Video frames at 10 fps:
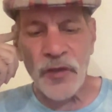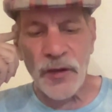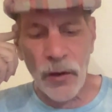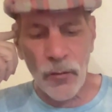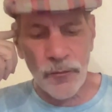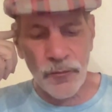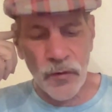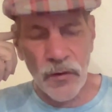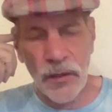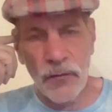you know,
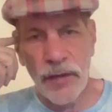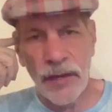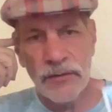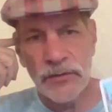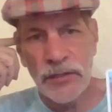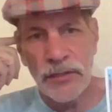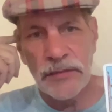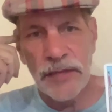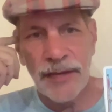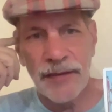okay, so
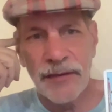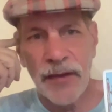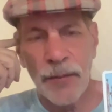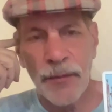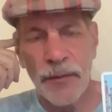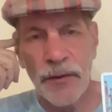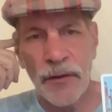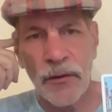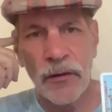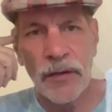he's like at the top of the
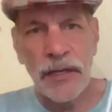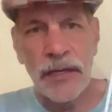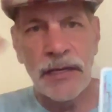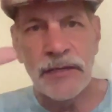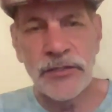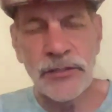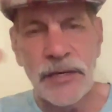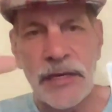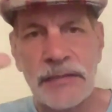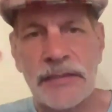hill he's
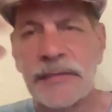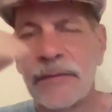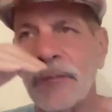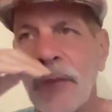he's